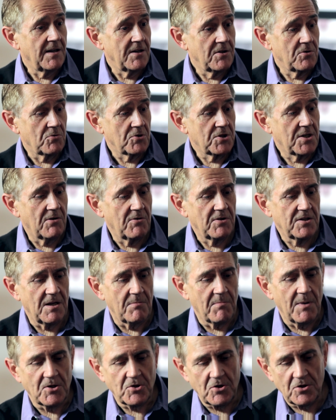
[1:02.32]
these austerity
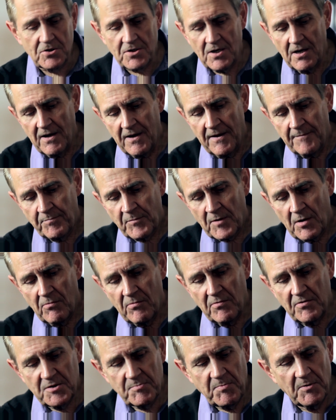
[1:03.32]
measures
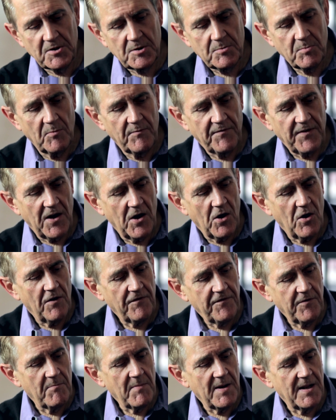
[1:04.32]
were responsible for
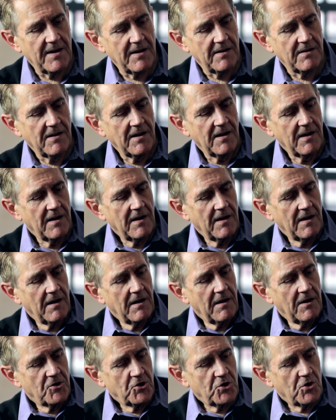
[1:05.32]
500,000
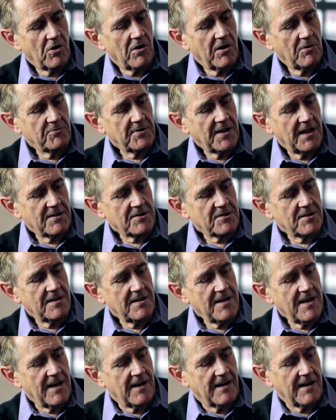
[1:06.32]
child deaths a
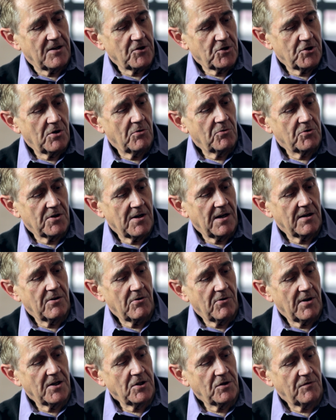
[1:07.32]
year. That's children
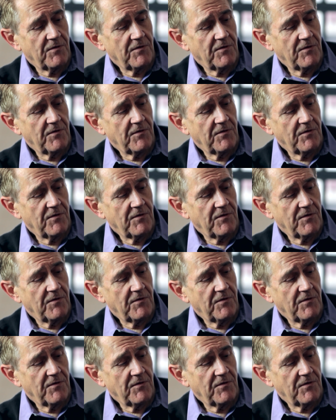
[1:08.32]
under age